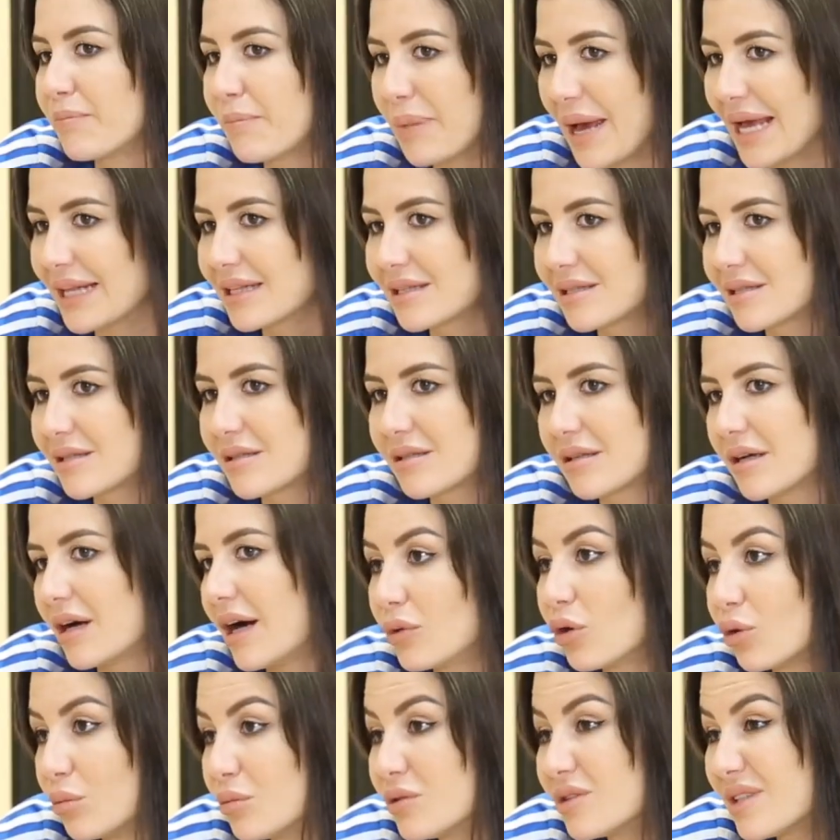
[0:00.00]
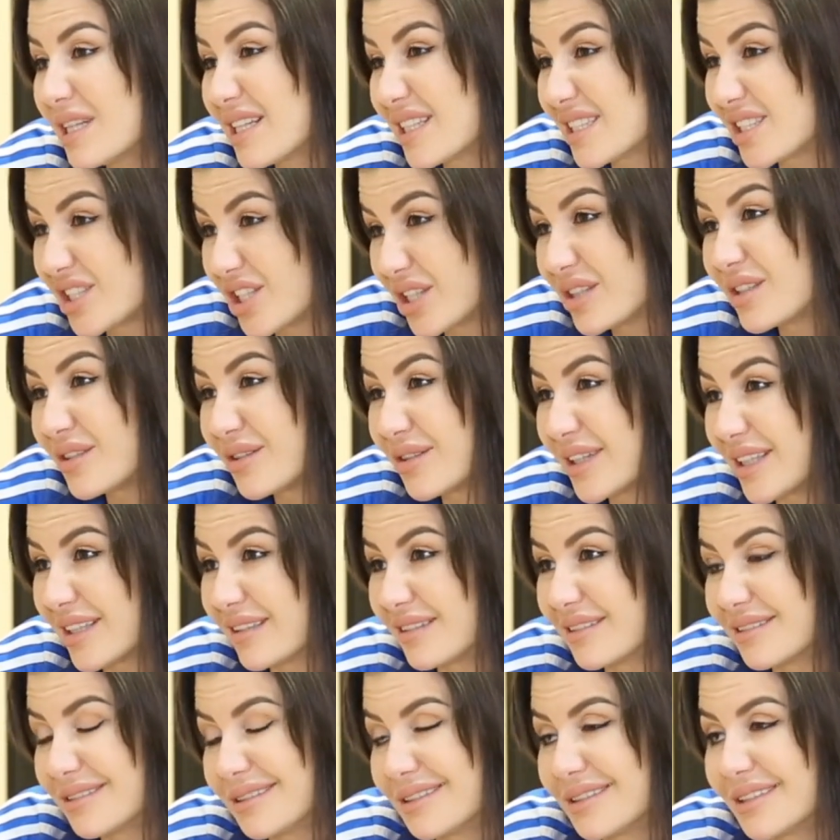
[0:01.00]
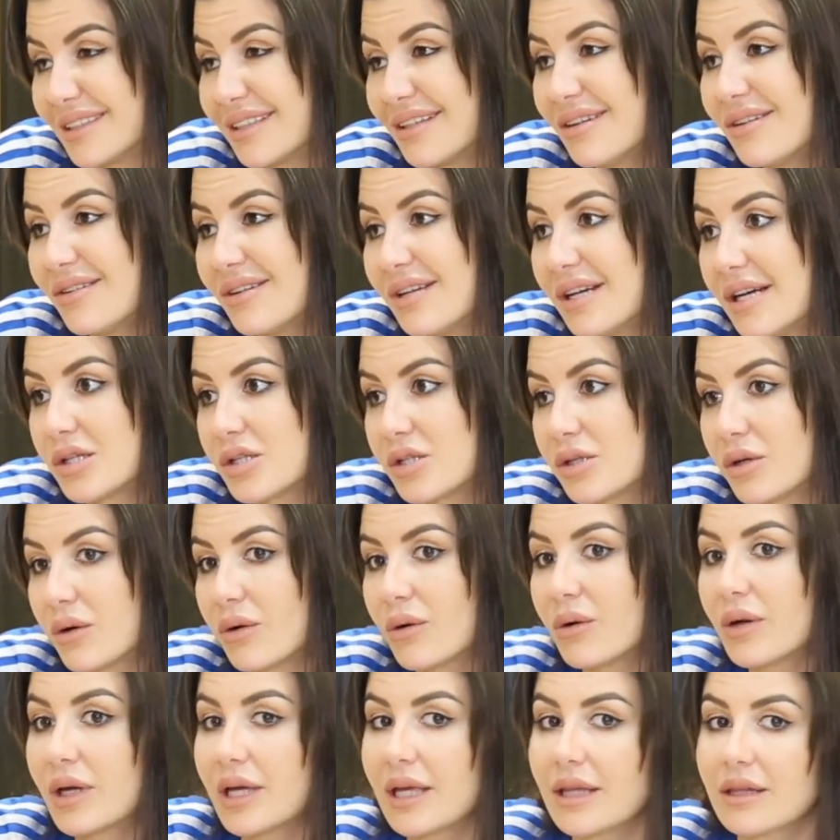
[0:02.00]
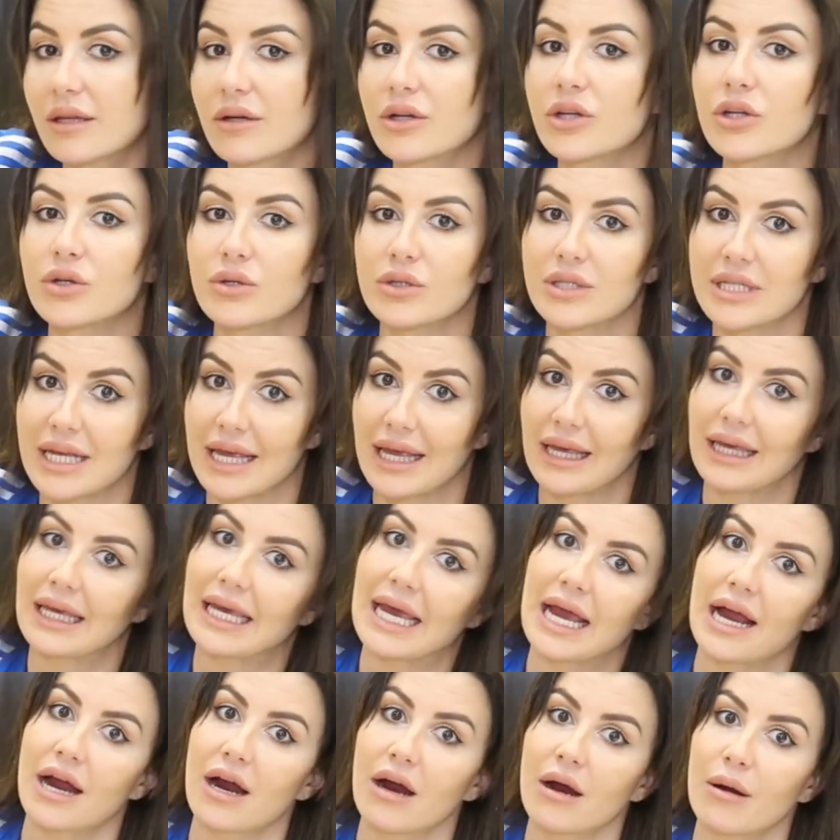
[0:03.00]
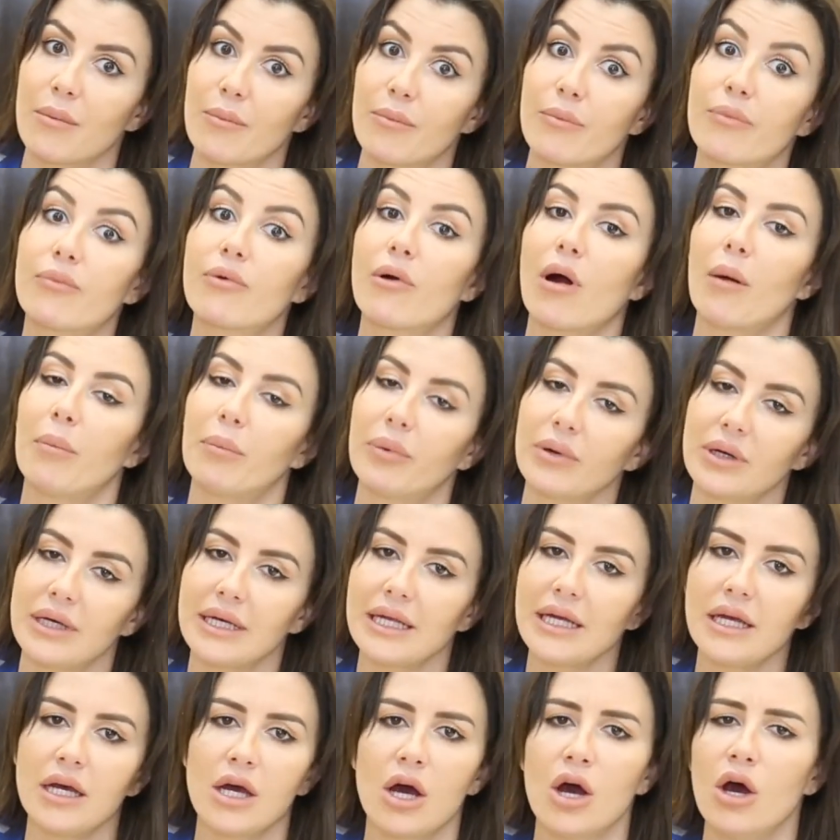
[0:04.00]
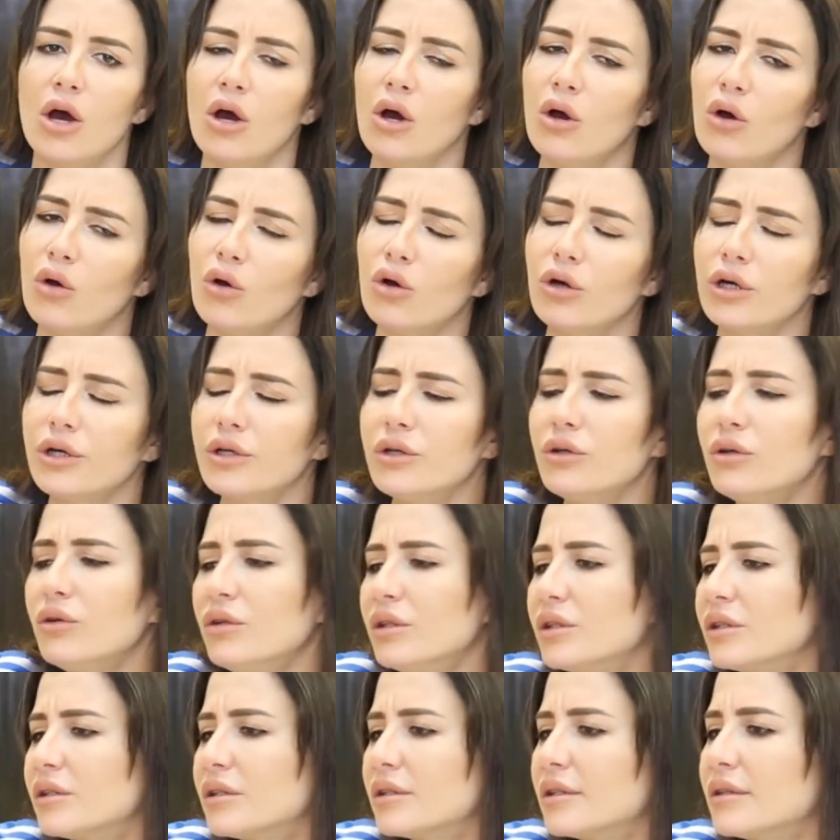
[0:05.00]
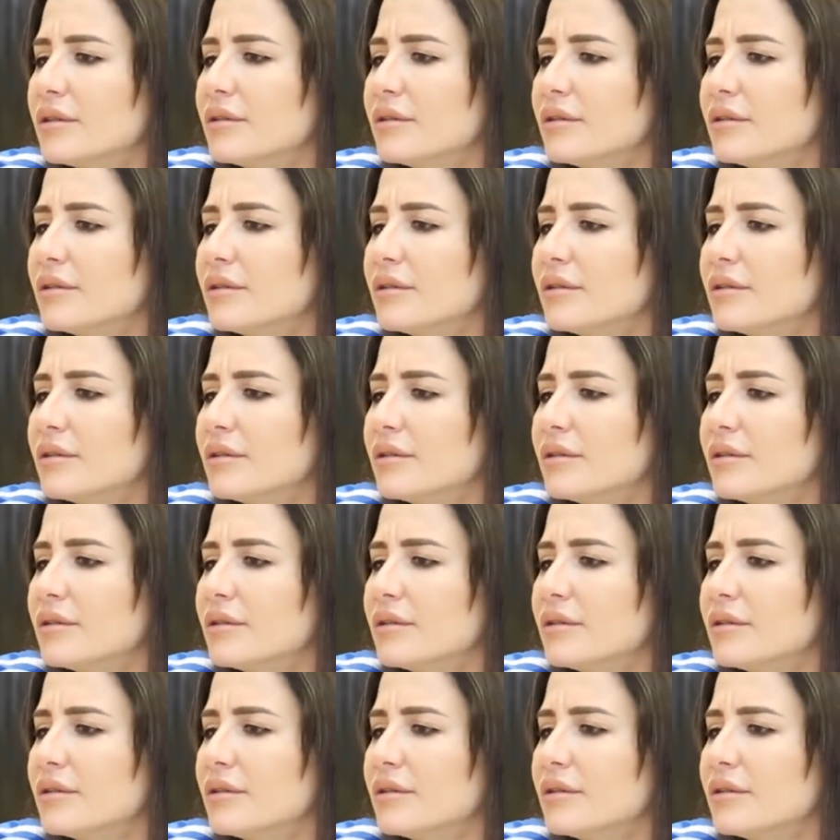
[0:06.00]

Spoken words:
Pets, almost like children, you know? So either you take care properly or don't.